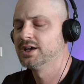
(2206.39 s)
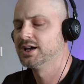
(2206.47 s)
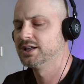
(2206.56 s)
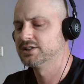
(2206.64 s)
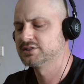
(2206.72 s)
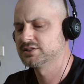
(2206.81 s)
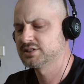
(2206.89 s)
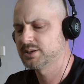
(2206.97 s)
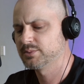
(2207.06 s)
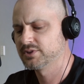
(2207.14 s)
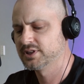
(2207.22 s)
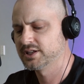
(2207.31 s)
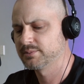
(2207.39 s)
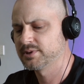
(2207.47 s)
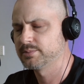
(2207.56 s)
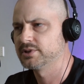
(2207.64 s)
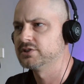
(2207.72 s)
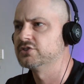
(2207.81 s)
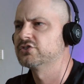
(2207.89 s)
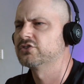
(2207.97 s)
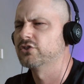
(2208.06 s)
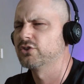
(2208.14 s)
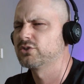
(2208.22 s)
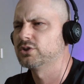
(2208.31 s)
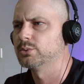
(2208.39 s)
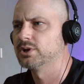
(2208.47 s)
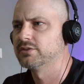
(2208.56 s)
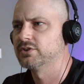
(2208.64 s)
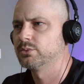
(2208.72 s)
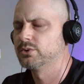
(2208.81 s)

Yeah. And it's the same with letting people in your circle or whatever.